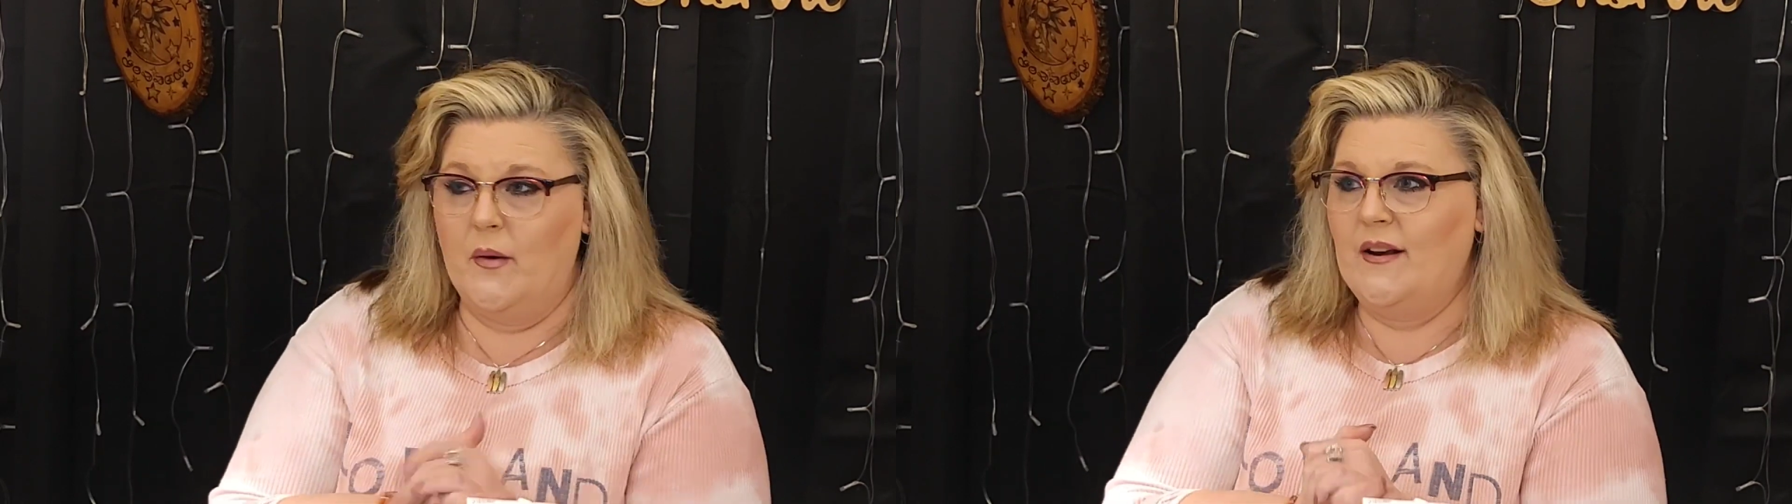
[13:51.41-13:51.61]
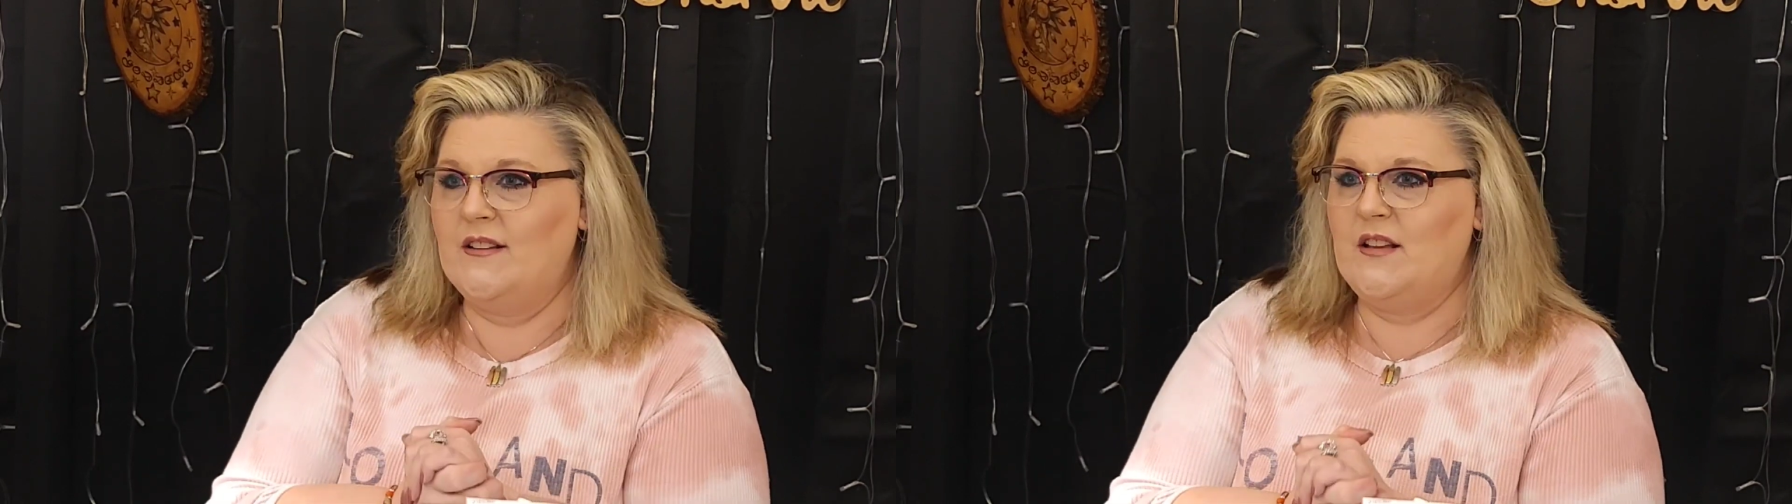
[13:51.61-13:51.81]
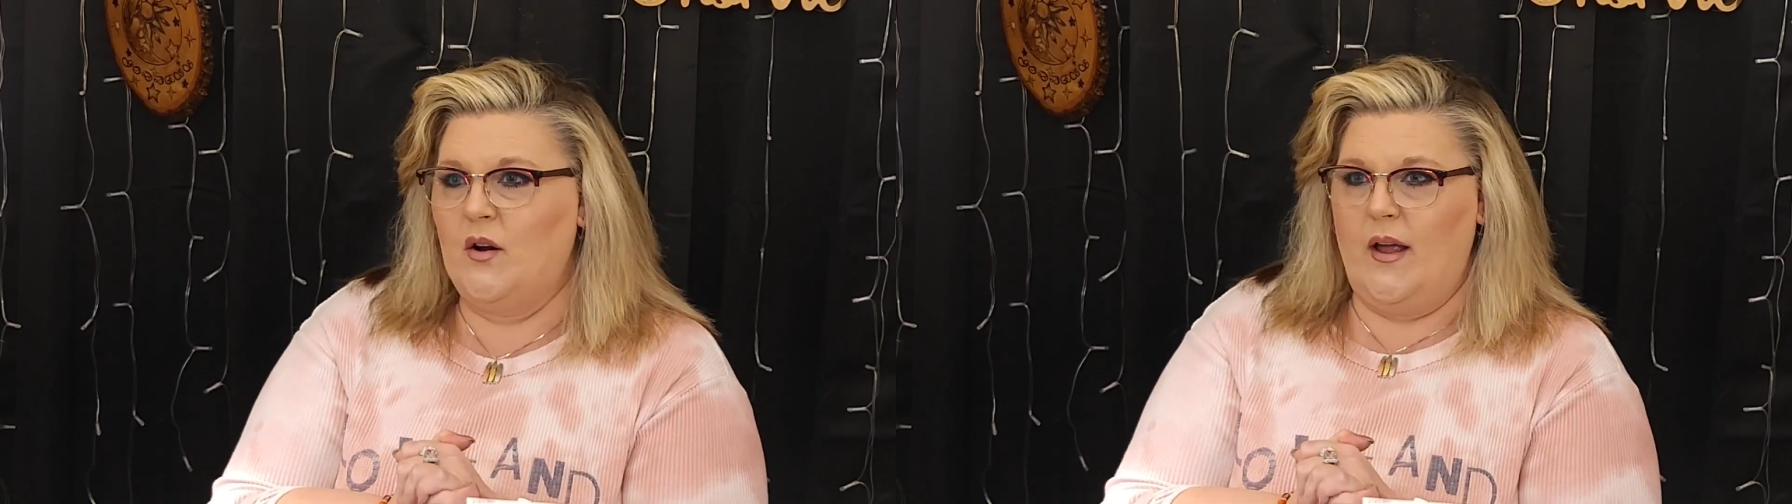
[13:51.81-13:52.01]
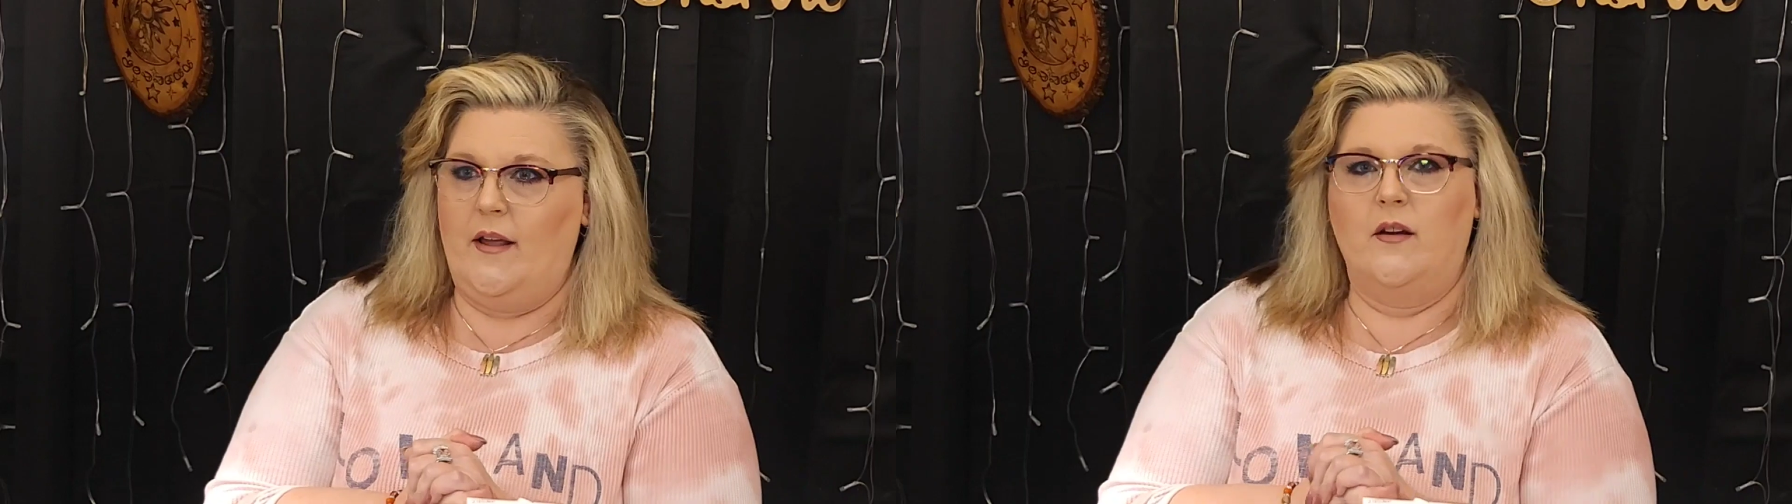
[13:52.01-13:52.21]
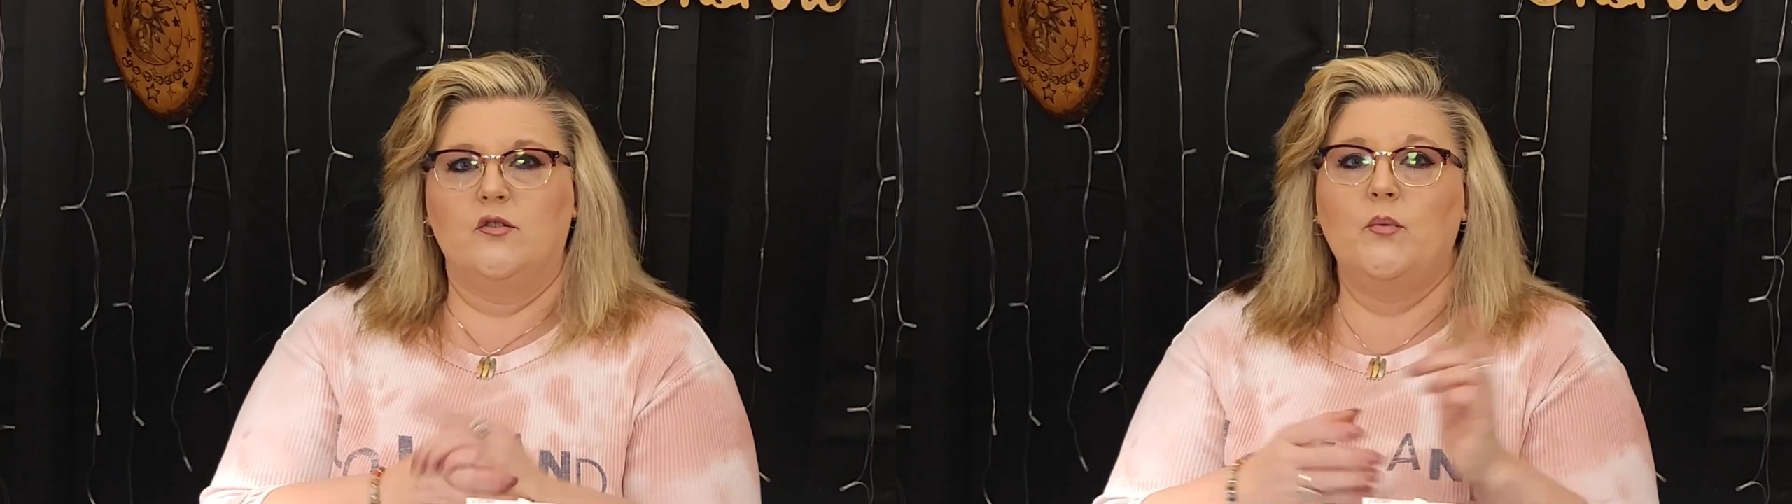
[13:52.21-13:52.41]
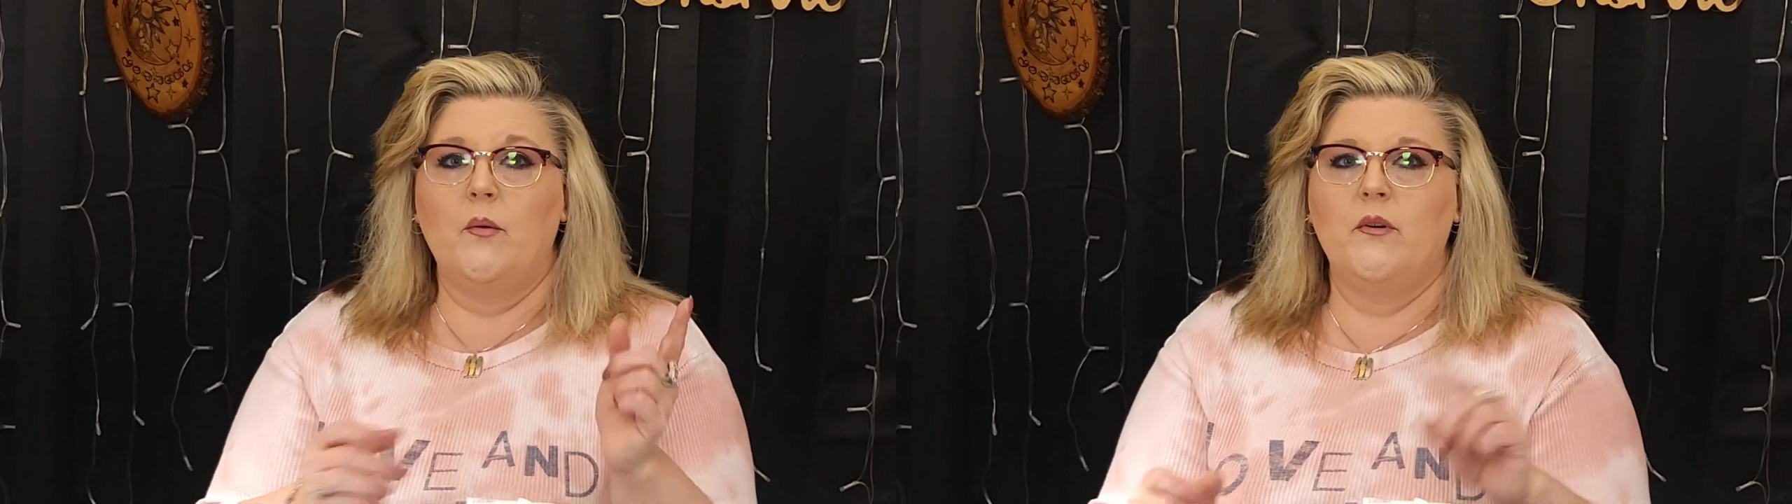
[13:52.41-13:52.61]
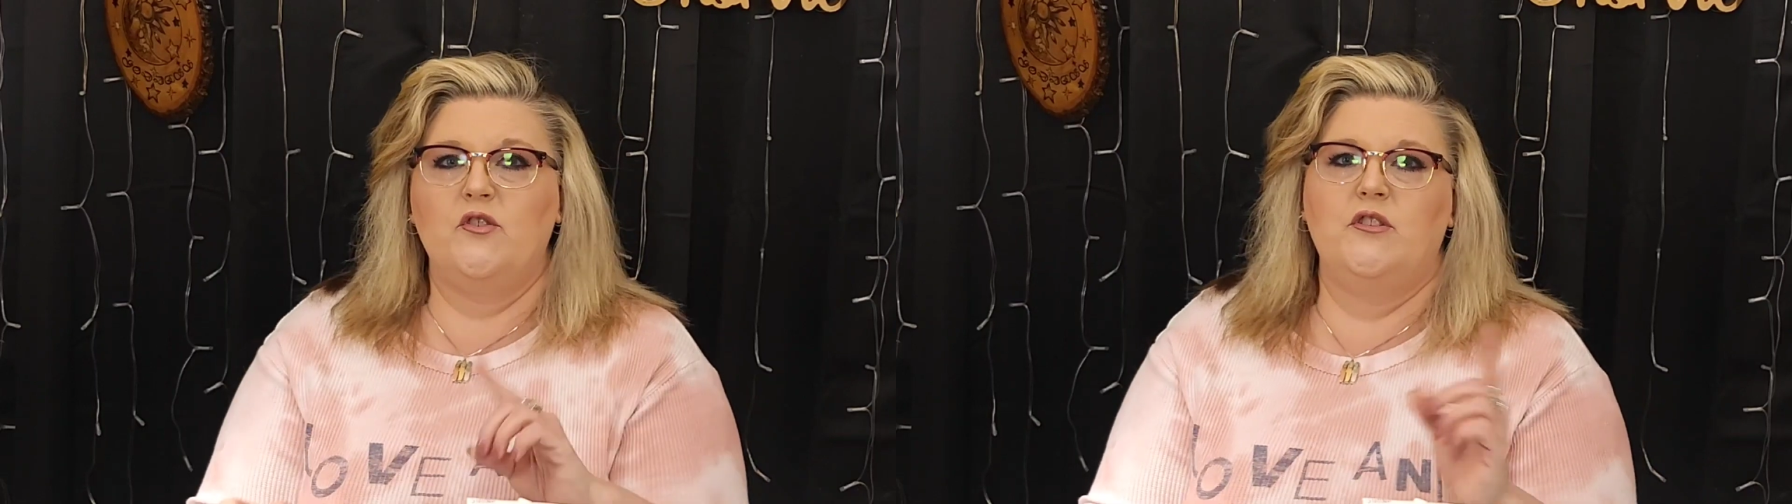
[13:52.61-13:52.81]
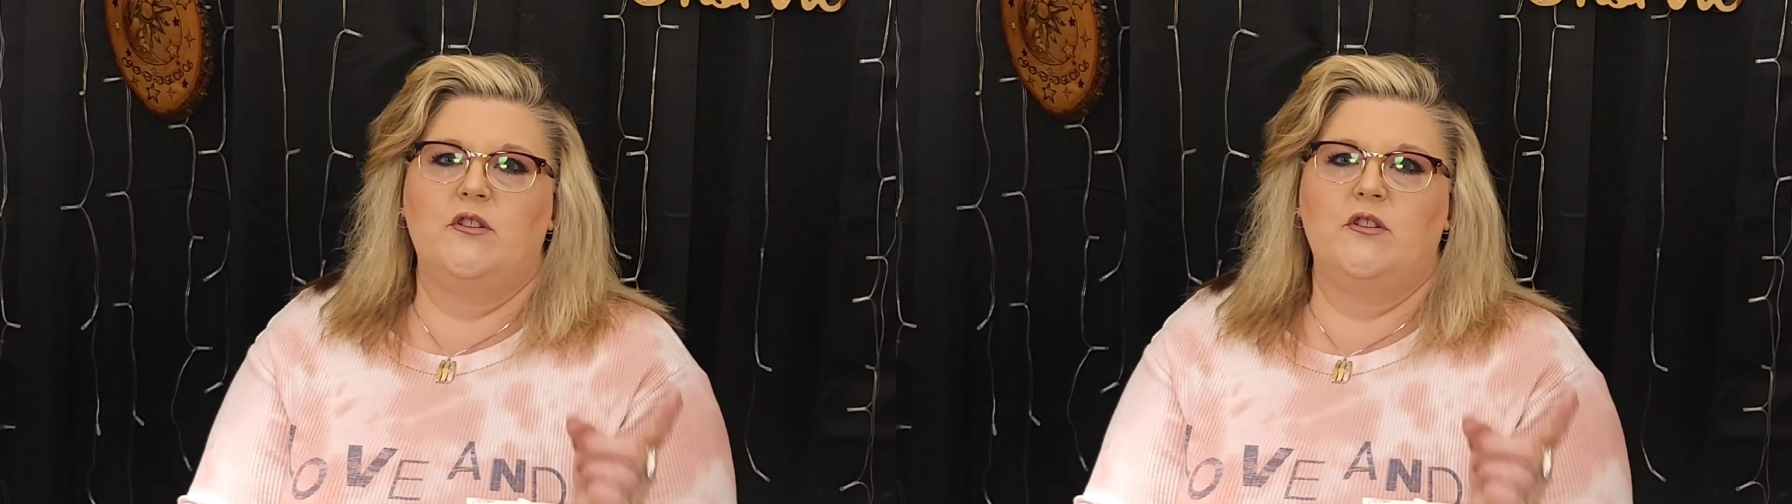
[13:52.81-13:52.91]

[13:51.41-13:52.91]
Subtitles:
And I said, okay, here's what I want you